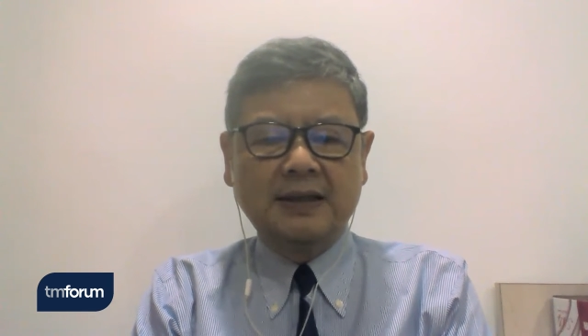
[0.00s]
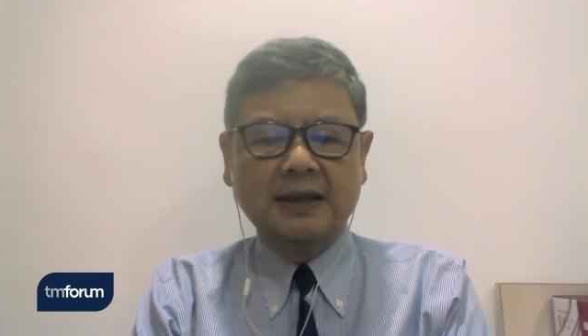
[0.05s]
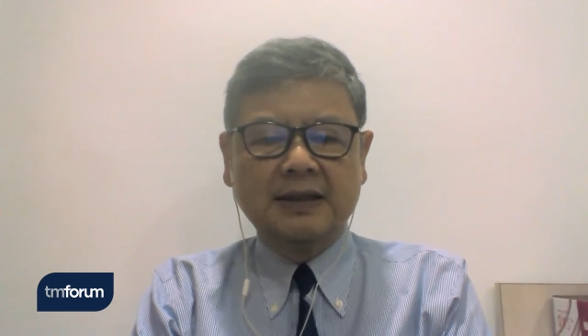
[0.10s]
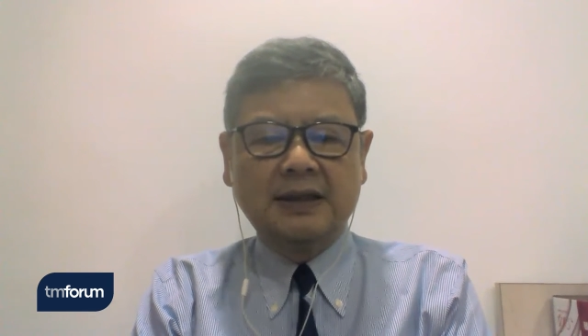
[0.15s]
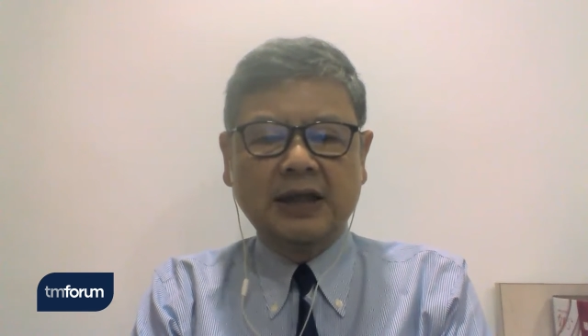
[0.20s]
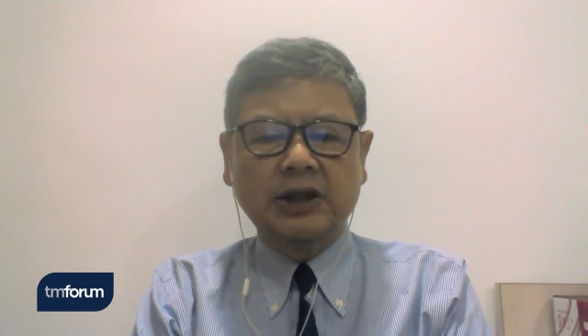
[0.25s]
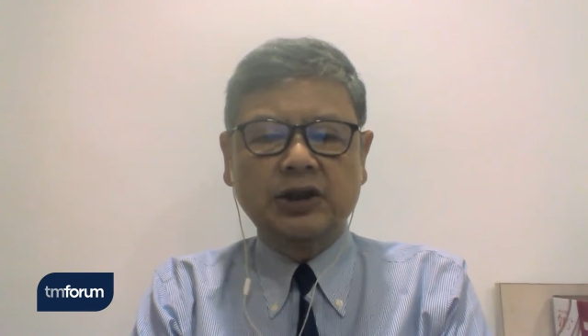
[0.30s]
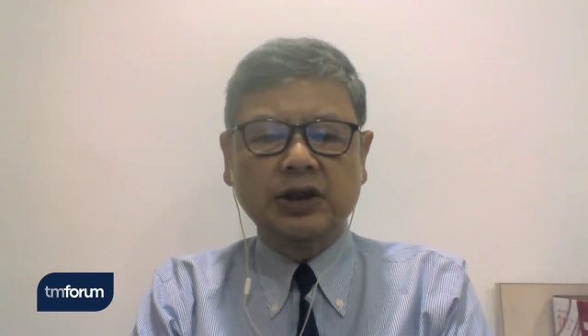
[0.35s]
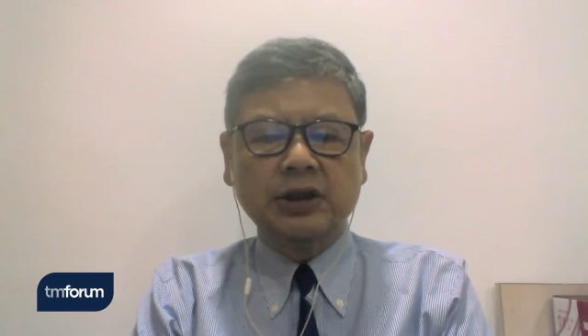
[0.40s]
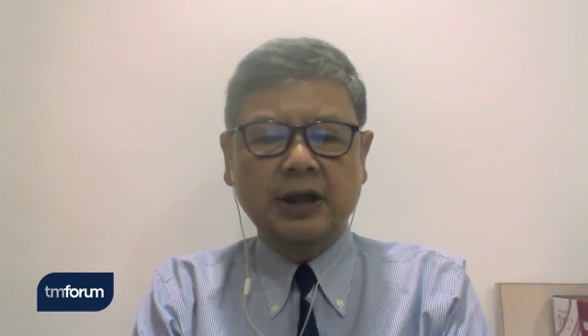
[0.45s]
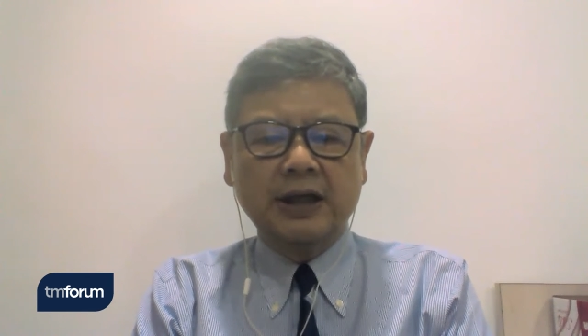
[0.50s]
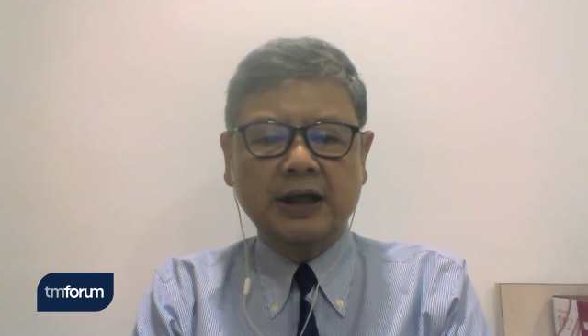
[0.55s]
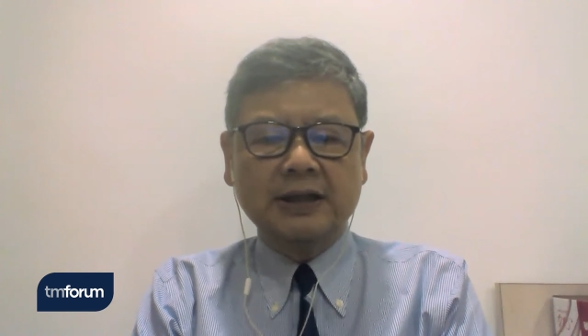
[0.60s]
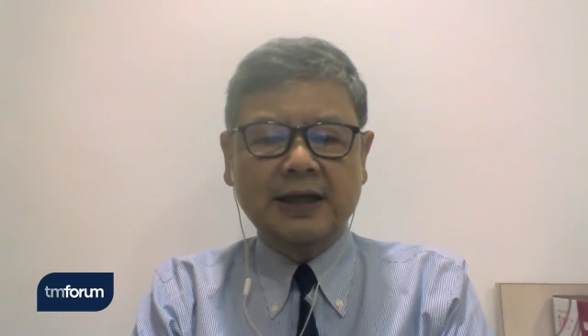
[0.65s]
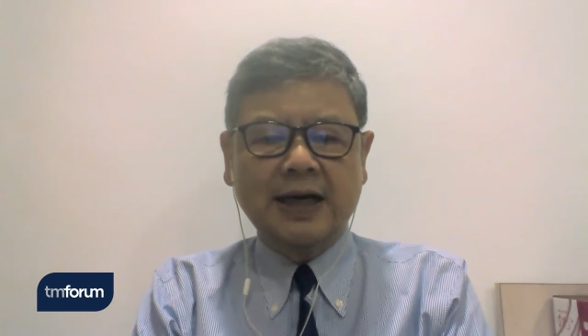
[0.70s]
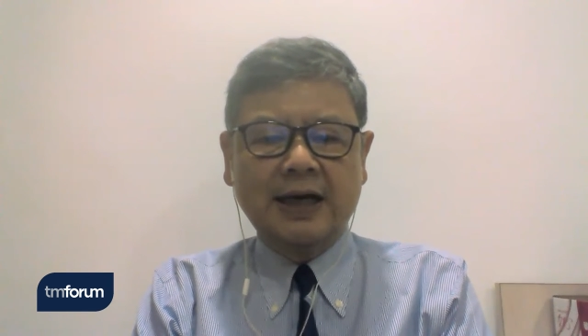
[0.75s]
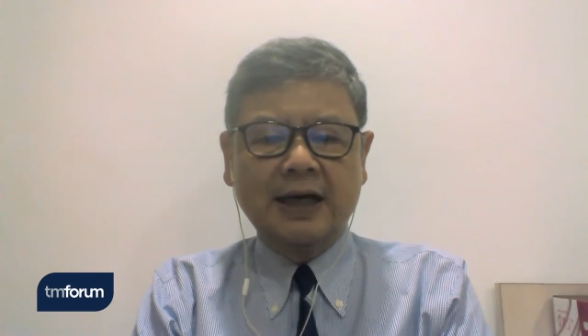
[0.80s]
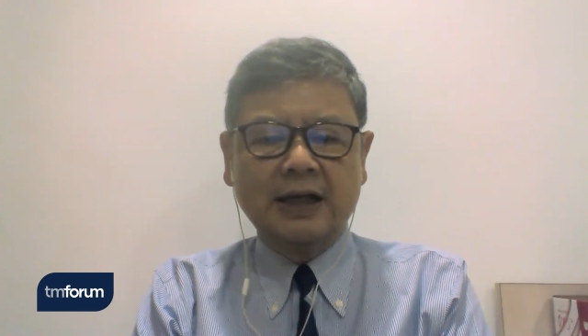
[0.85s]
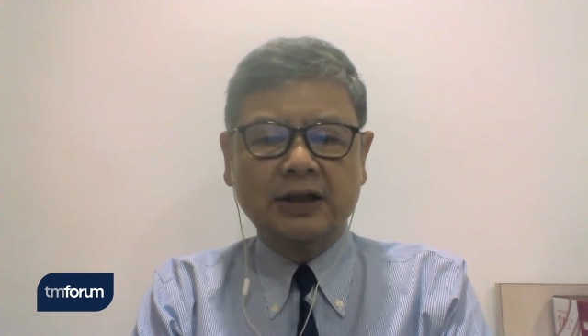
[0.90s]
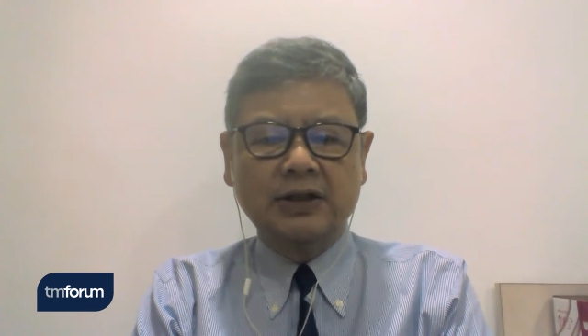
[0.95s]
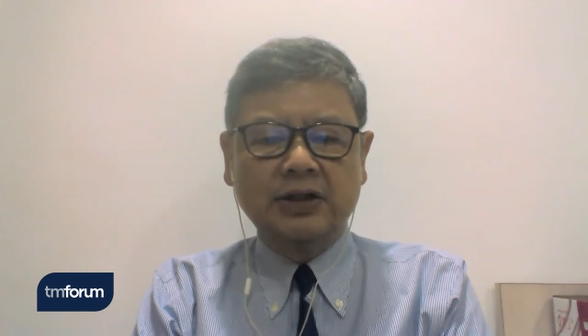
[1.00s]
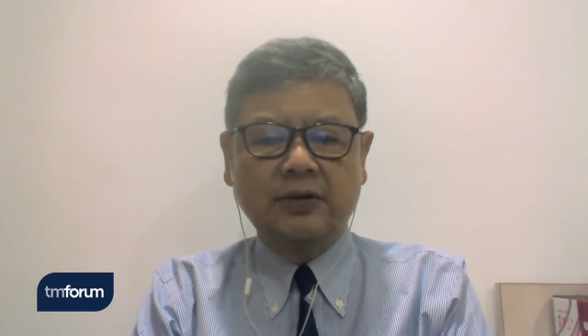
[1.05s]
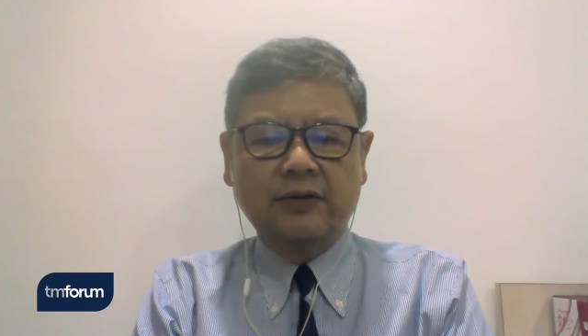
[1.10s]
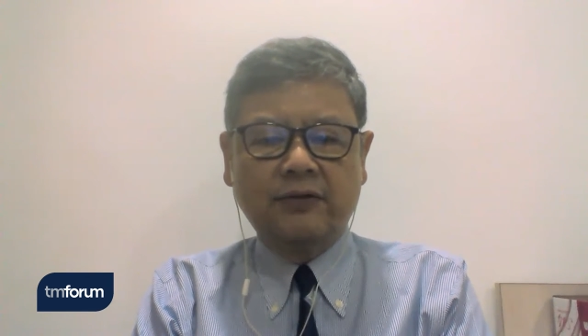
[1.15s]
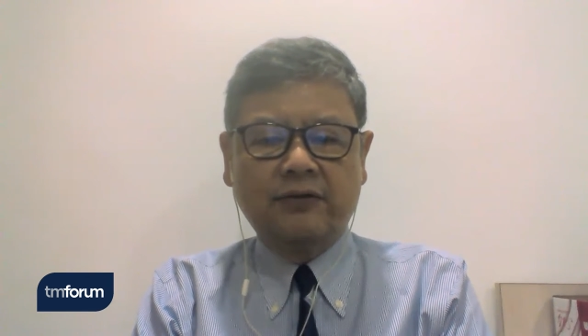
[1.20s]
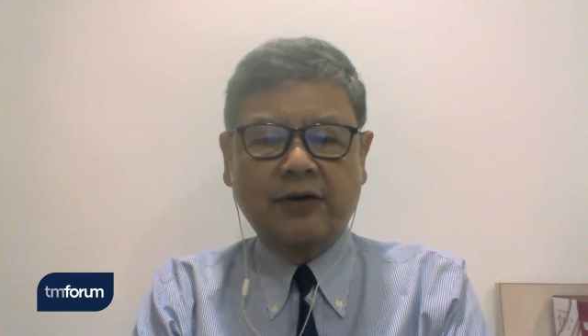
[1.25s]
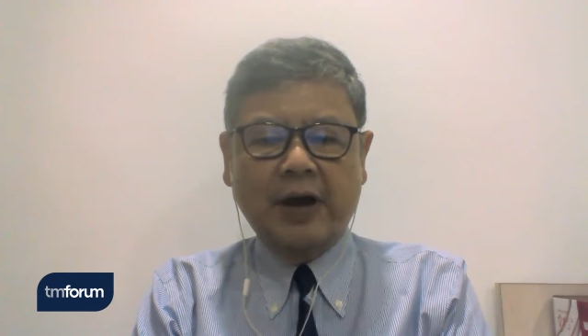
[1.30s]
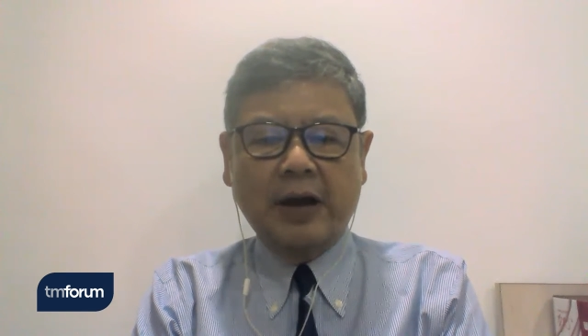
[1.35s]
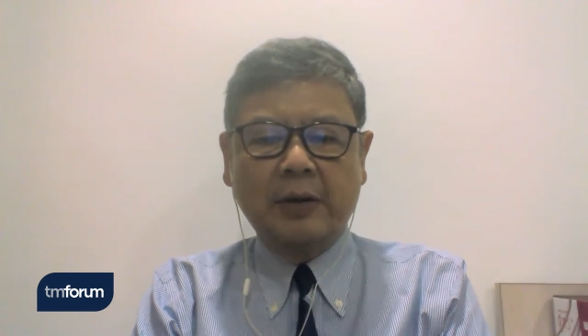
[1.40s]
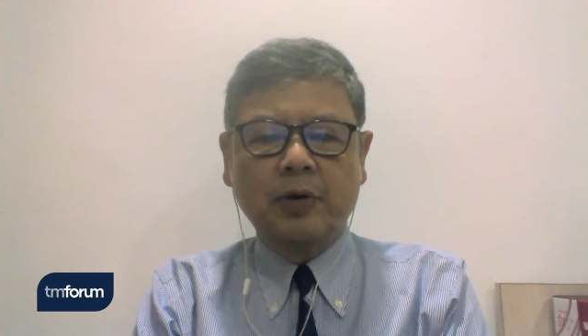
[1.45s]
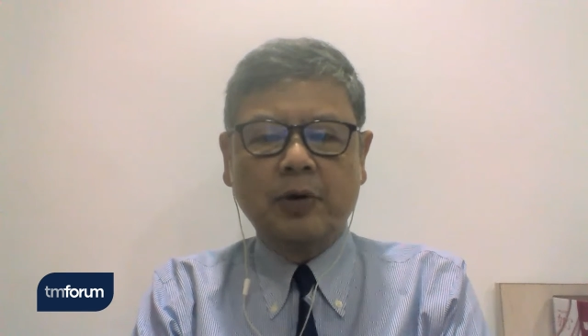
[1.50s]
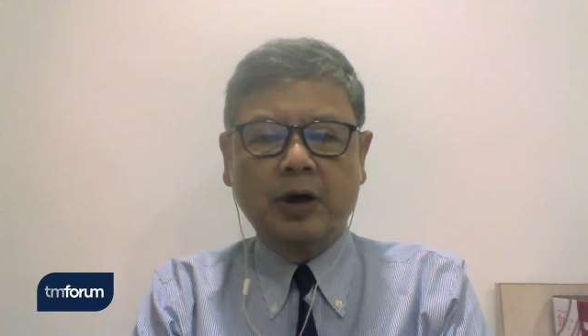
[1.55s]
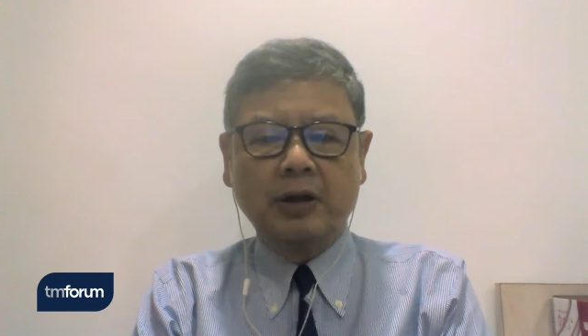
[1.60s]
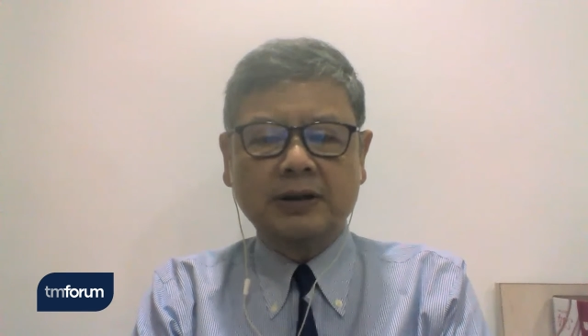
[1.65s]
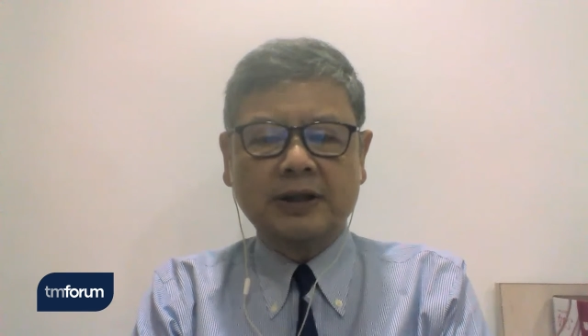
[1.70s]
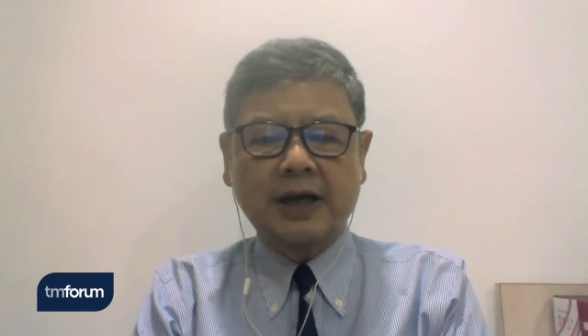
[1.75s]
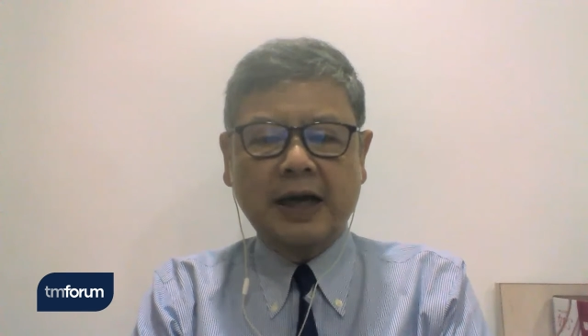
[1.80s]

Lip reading: decision intelligence framework